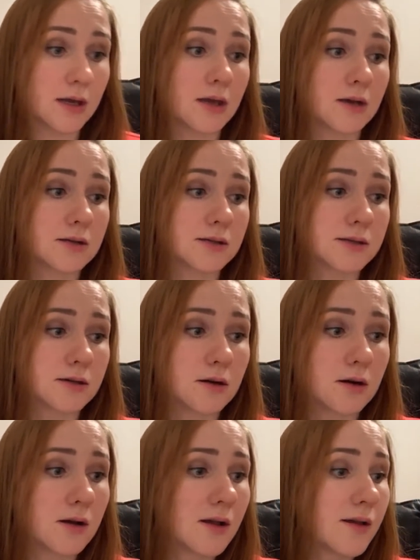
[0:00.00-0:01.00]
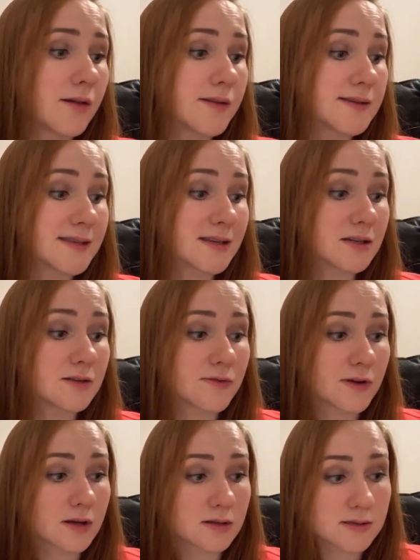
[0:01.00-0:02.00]
and the
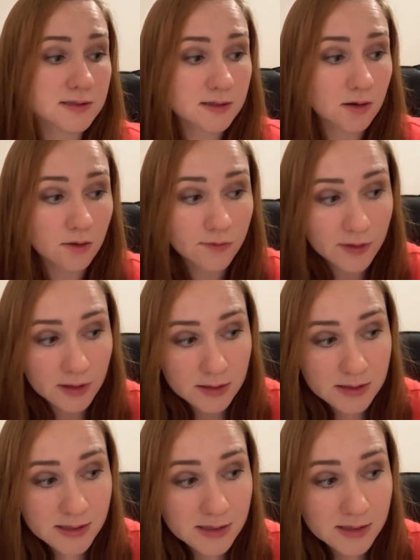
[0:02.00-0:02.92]
significance of it